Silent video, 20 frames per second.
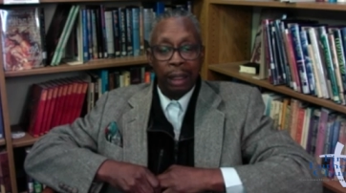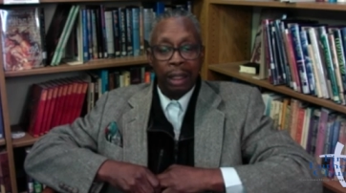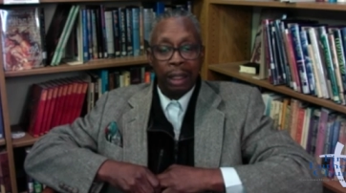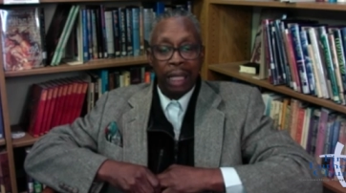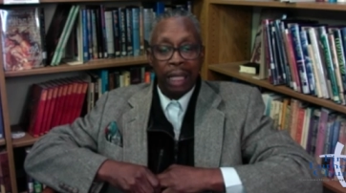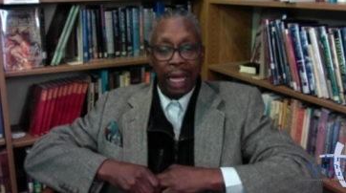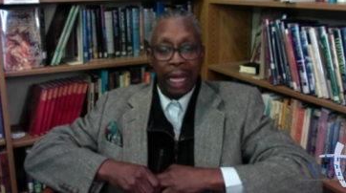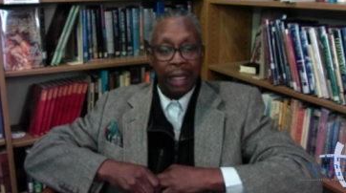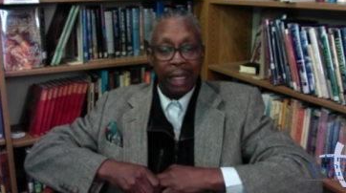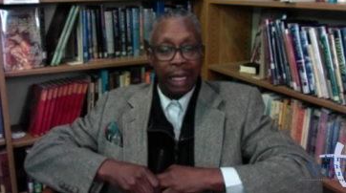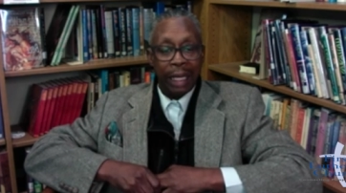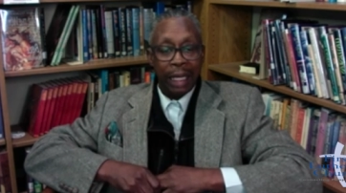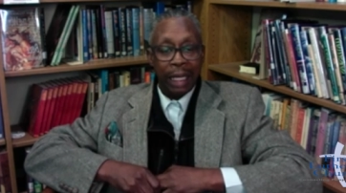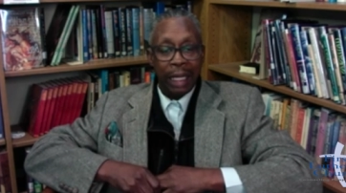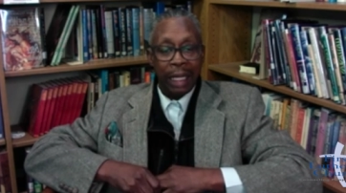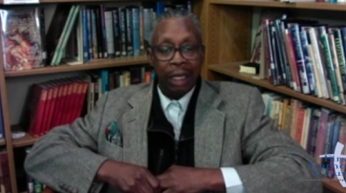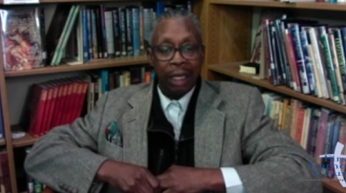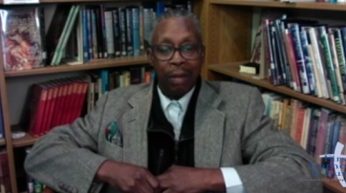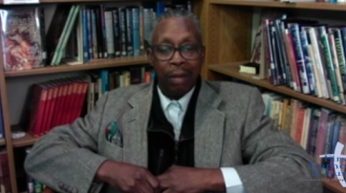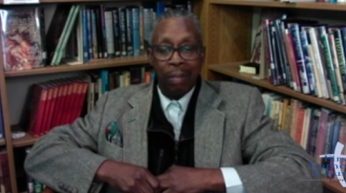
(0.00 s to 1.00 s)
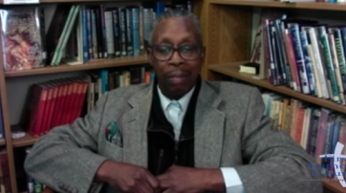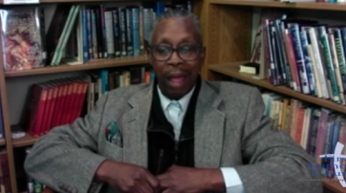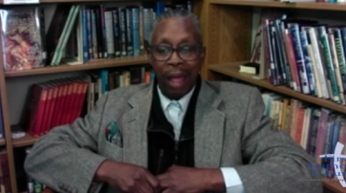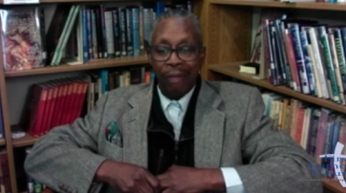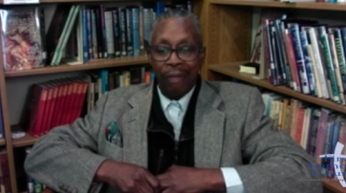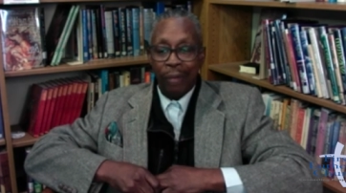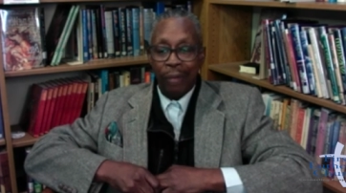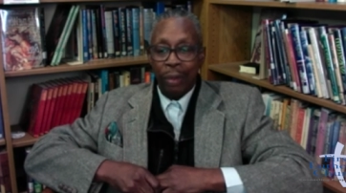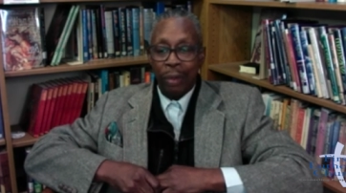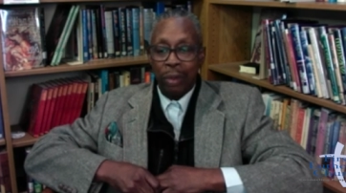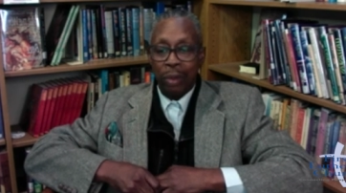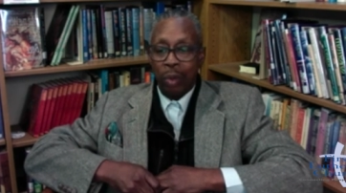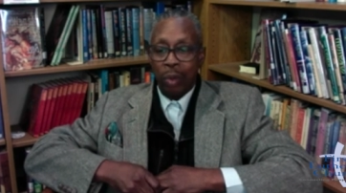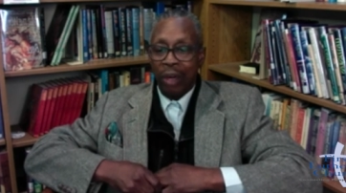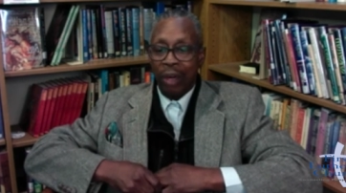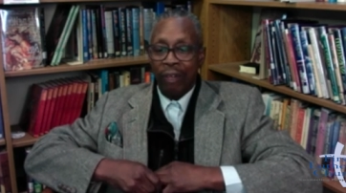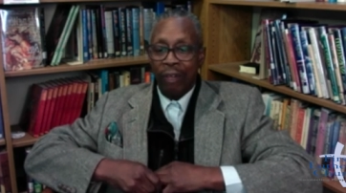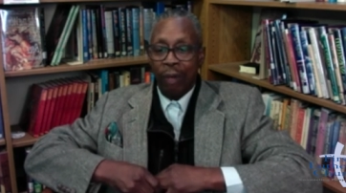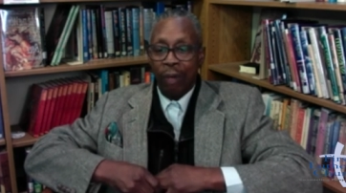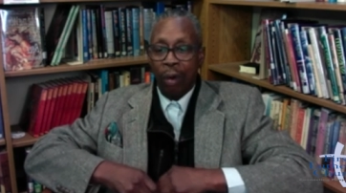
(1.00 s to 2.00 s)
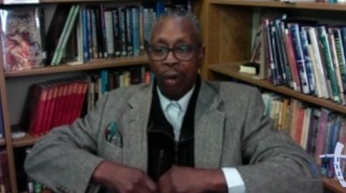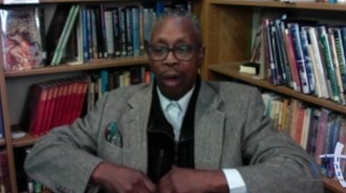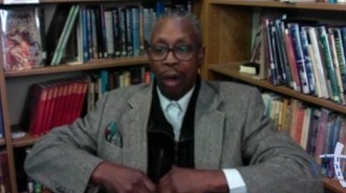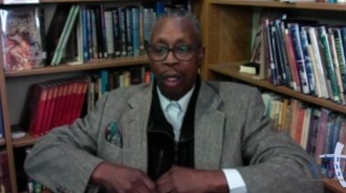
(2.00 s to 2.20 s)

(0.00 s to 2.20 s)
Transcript: at the end of Matthew 24.